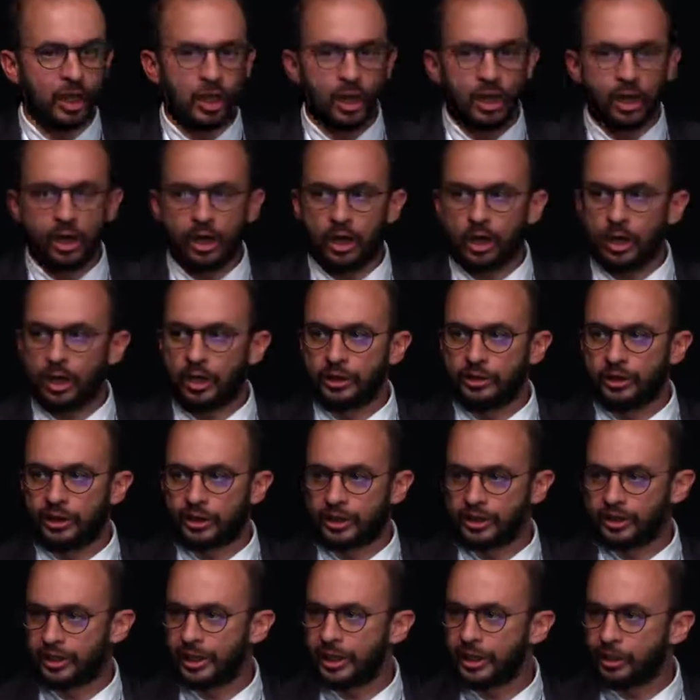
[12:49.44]
the
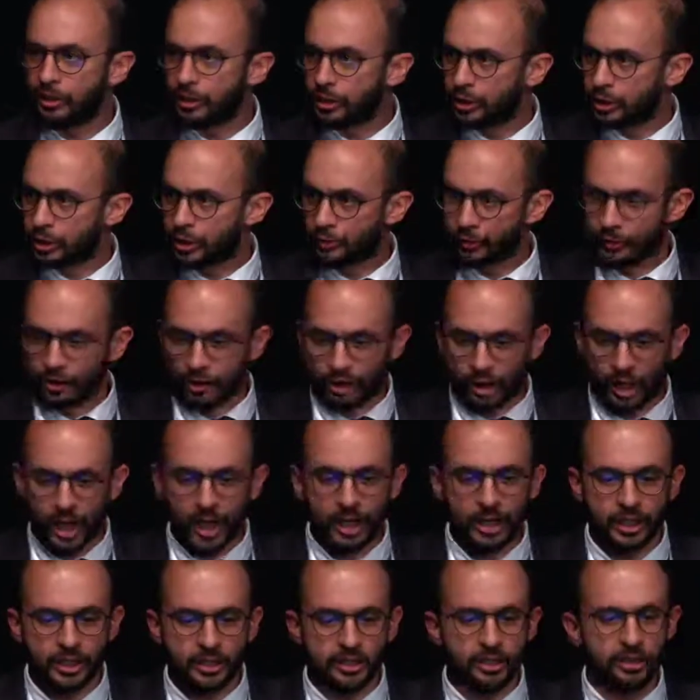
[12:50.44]
status of the
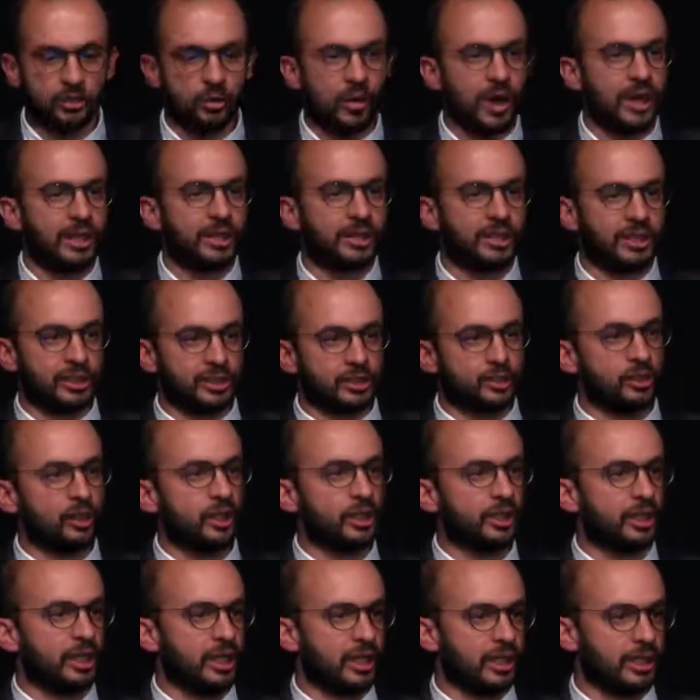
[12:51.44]
child, while in
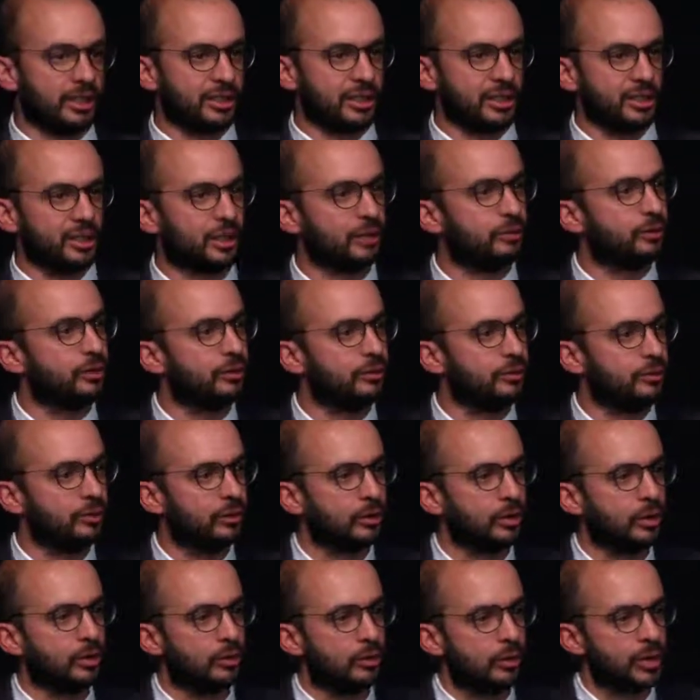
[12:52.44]
Estonia, as I said
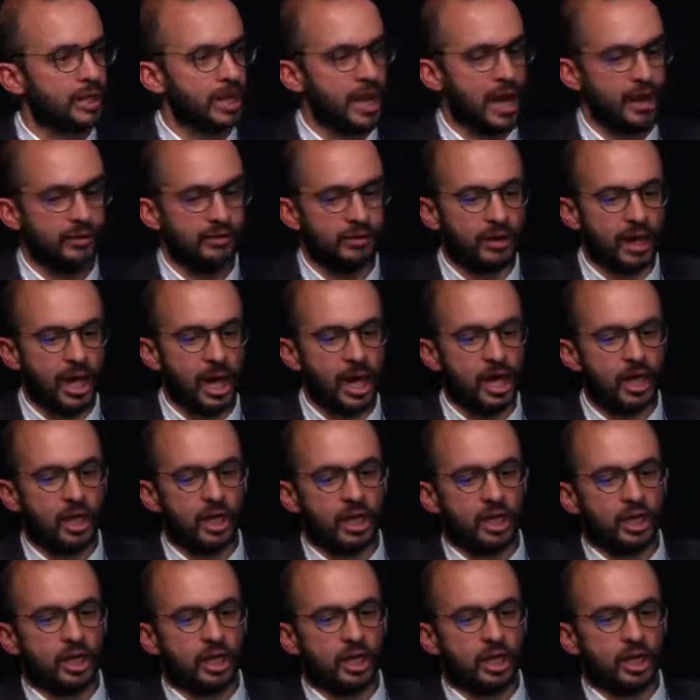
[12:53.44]
before, we have a